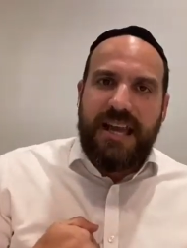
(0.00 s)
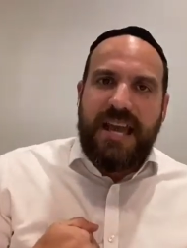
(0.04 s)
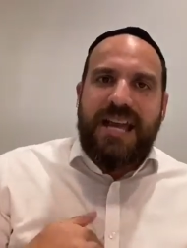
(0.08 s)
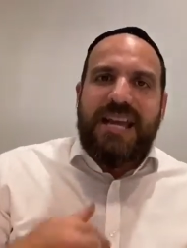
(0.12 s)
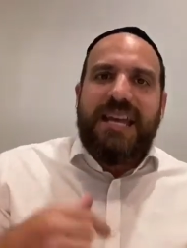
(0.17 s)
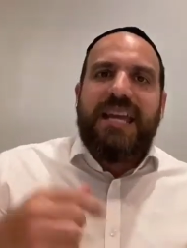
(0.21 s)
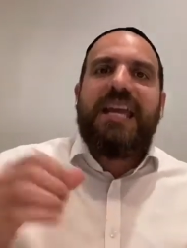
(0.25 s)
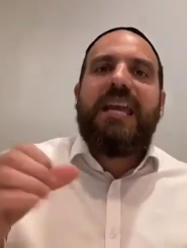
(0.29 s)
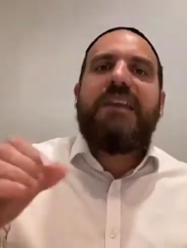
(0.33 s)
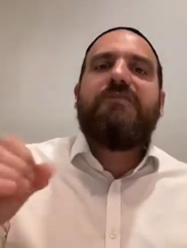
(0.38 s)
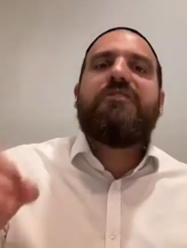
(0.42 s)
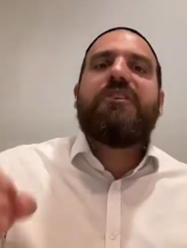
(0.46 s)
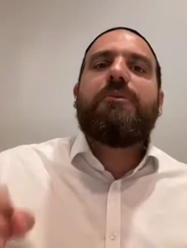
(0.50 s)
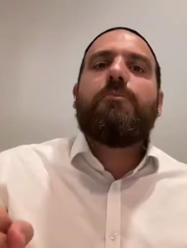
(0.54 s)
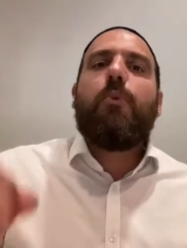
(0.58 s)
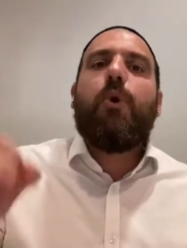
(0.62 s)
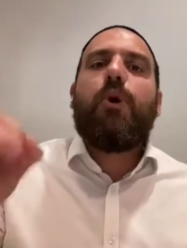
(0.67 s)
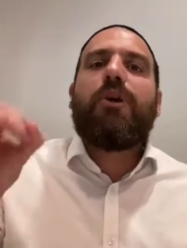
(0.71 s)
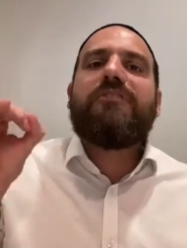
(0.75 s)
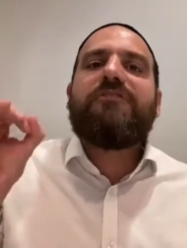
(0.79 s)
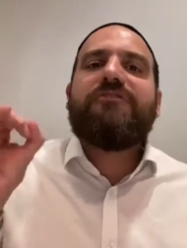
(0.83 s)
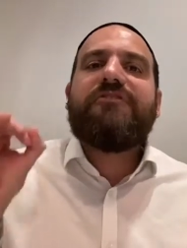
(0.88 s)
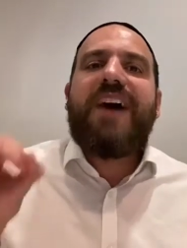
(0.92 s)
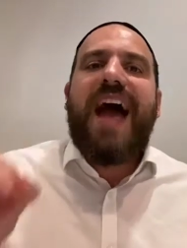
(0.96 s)
even
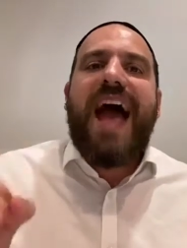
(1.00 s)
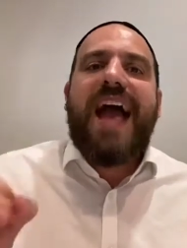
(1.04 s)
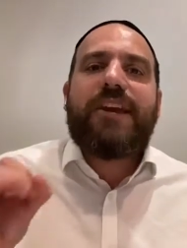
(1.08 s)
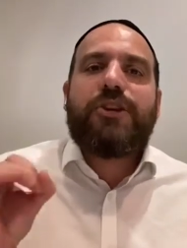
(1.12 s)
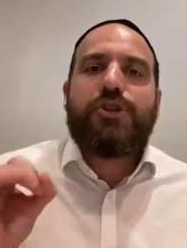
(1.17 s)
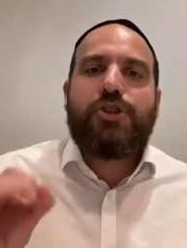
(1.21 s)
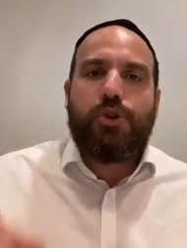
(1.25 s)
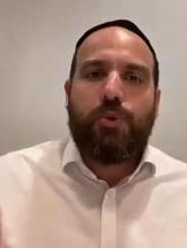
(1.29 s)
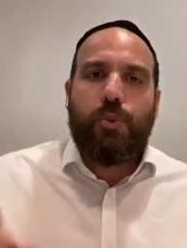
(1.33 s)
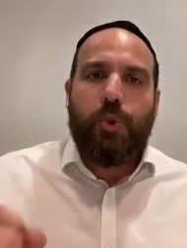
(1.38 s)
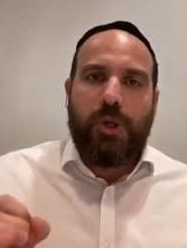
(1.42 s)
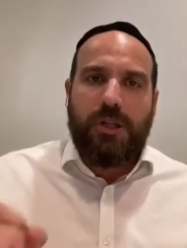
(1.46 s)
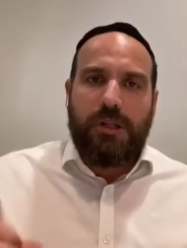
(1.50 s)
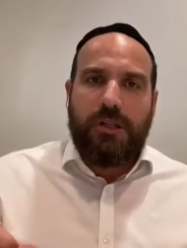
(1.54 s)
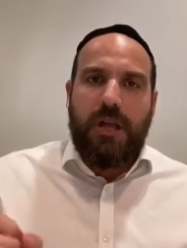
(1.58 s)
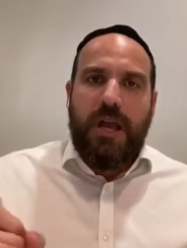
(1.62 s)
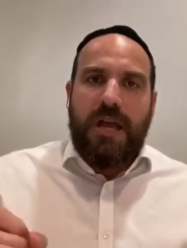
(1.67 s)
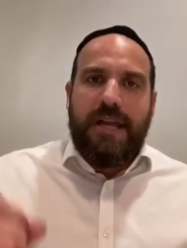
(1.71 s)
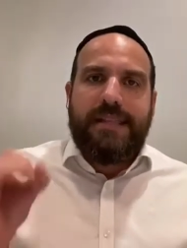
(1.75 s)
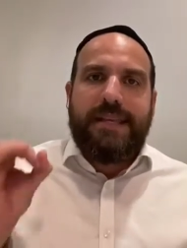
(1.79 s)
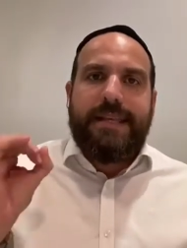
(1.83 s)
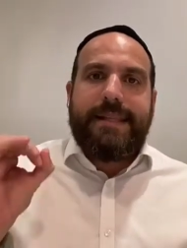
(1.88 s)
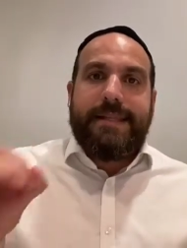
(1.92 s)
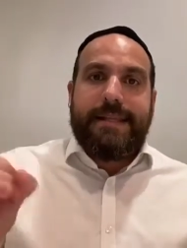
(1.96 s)
more factual
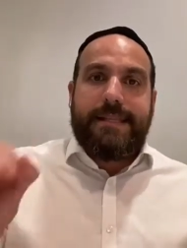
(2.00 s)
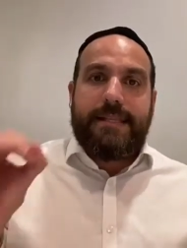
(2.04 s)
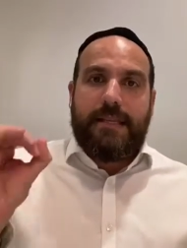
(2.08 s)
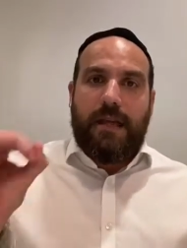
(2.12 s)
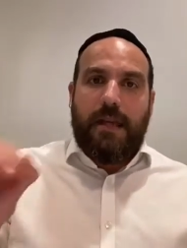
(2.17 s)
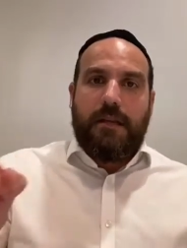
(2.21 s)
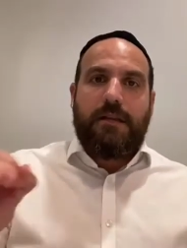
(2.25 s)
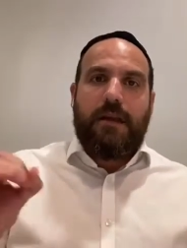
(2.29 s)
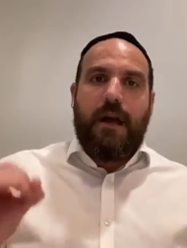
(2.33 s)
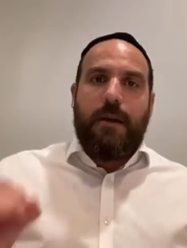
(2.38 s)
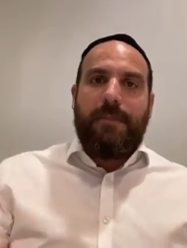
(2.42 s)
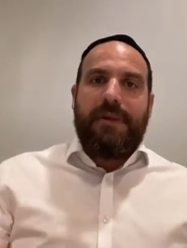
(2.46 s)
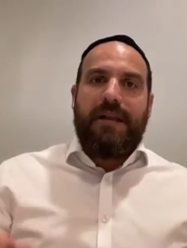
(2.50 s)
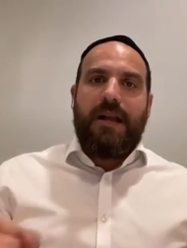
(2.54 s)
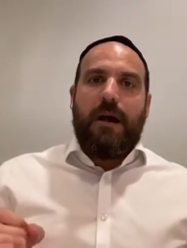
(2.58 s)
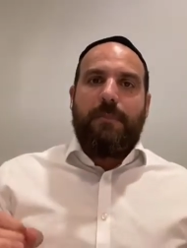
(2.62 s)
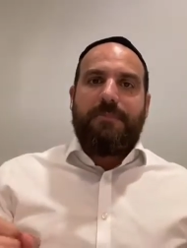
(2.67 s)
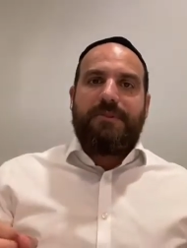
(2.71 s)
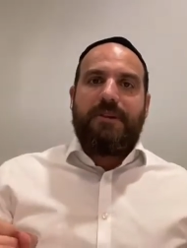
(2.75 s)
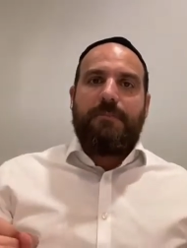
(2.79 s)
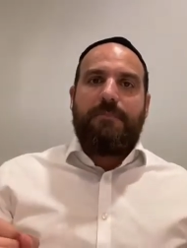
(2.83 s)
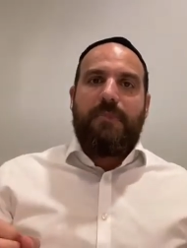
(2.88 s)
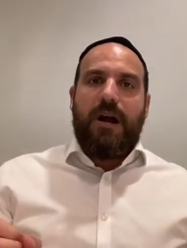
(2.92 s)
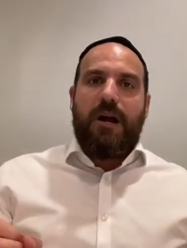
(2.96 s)
than the sun coming up
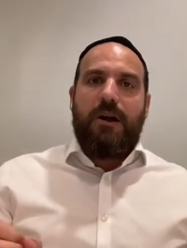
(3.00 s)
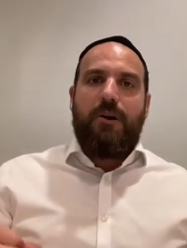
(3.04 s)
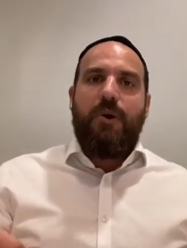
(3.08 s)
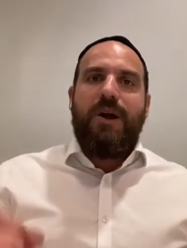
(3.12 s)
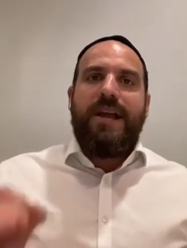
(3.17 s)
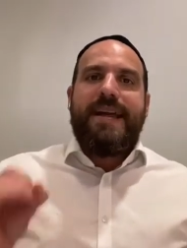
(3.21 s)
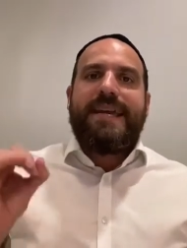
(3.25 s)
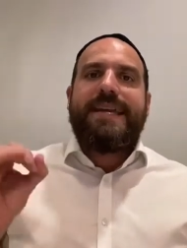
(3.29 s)
tomorrow